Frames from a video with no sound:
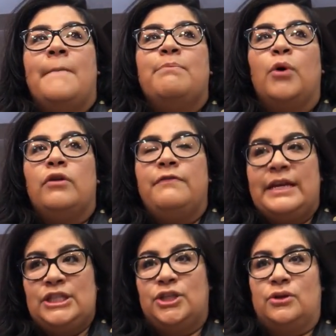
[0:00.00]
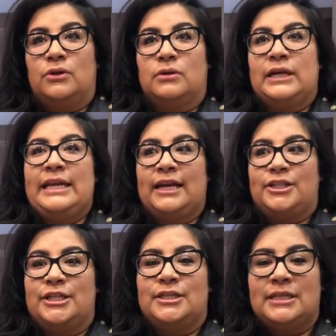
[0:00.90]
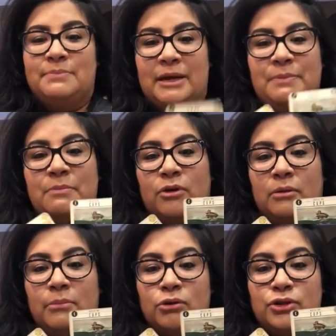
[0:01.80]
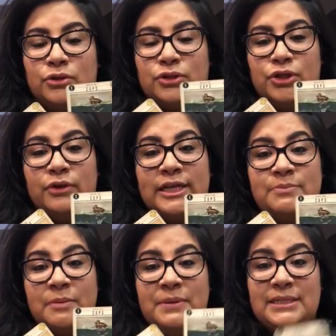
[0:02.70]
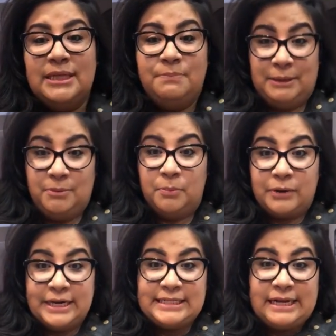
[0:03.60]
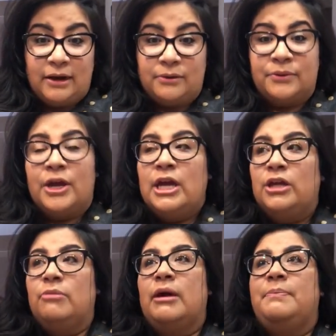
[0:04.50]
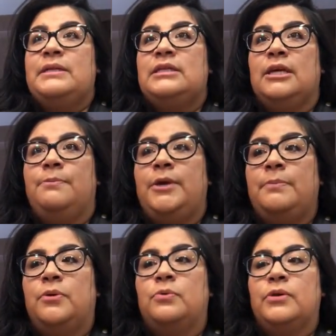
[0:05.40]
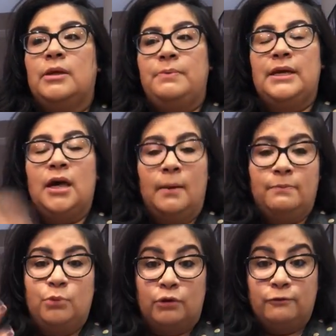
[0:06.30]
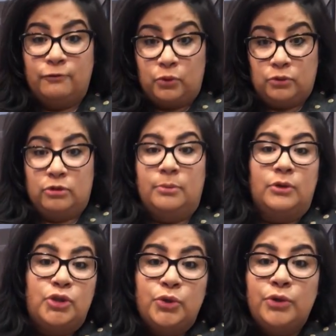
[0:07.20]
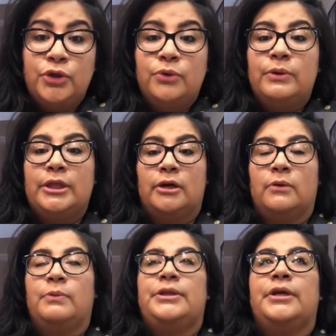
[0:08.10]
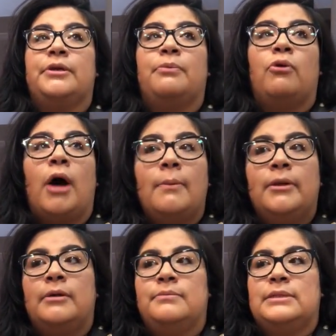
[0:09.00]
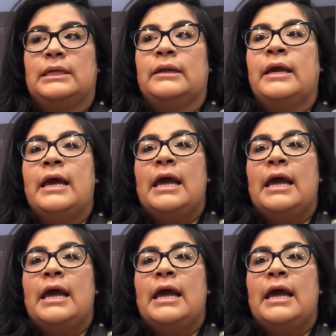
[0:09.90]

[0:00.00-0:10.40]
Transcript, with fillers: motivational connections. It might be more emotional. So you guys might be seeing people break down. You might be seeing people really become more vulnerable to you with their with their problems and